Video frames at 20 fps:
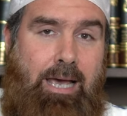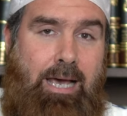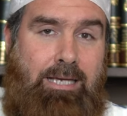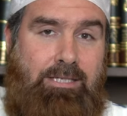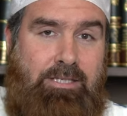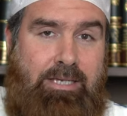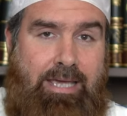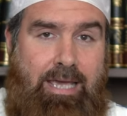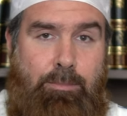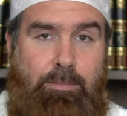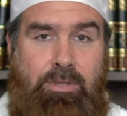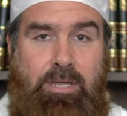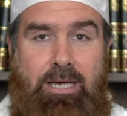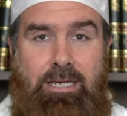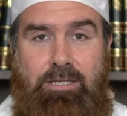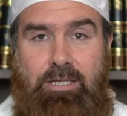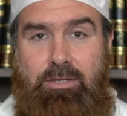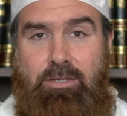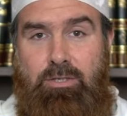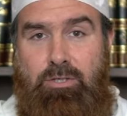as it came in the
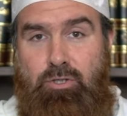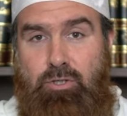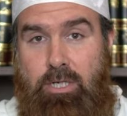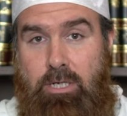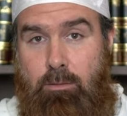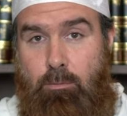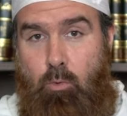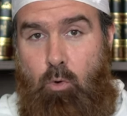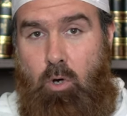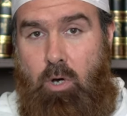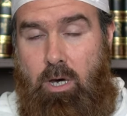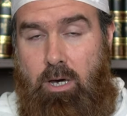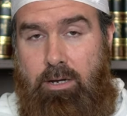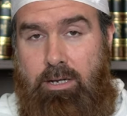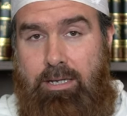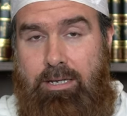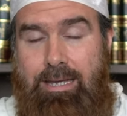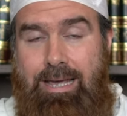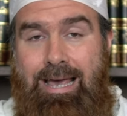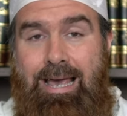hadith in Sahih
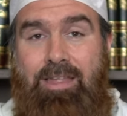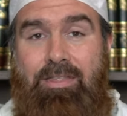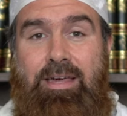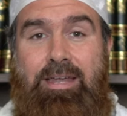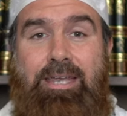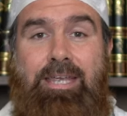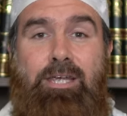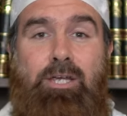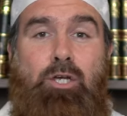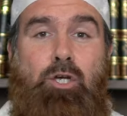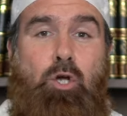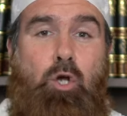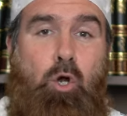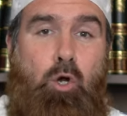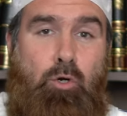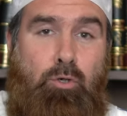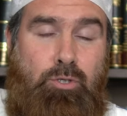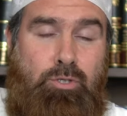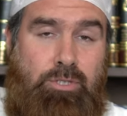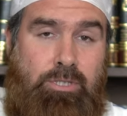Bukhari, that he
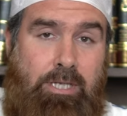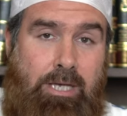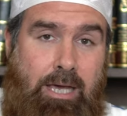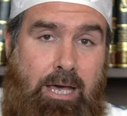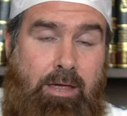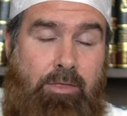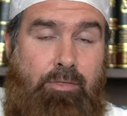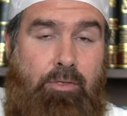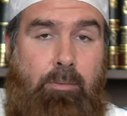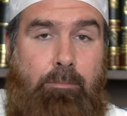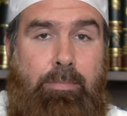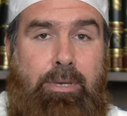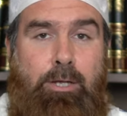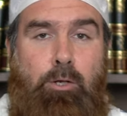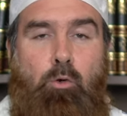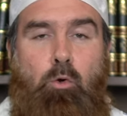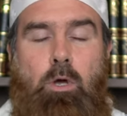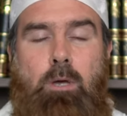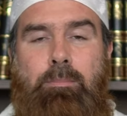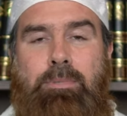cursed the
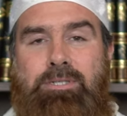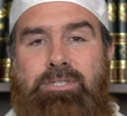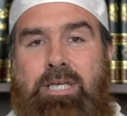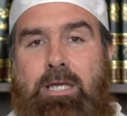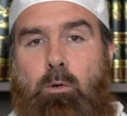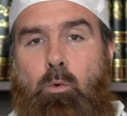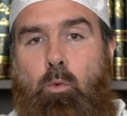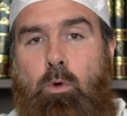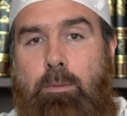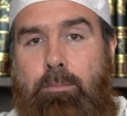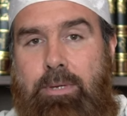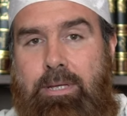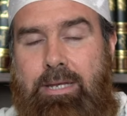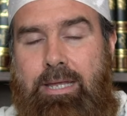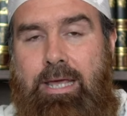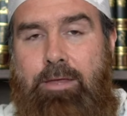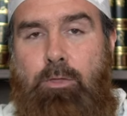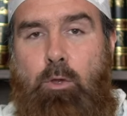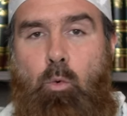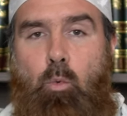men who imitate women
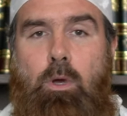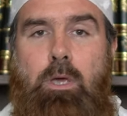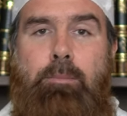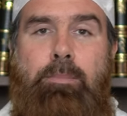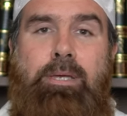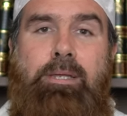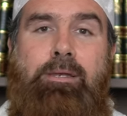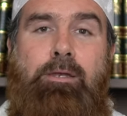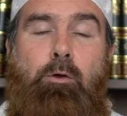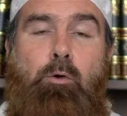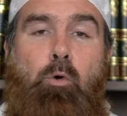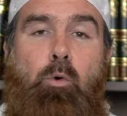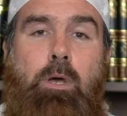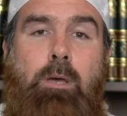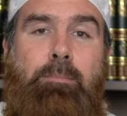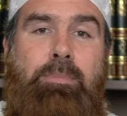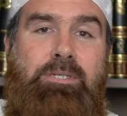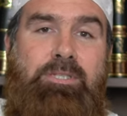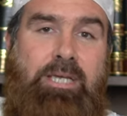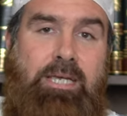and the women who
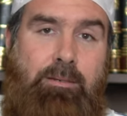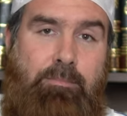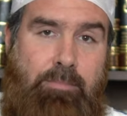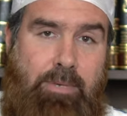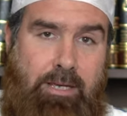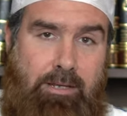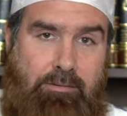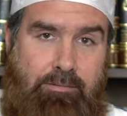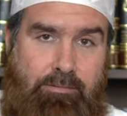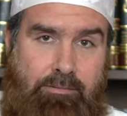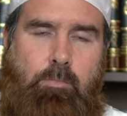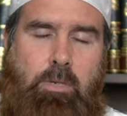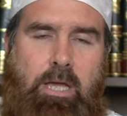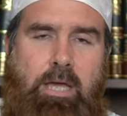imitate men.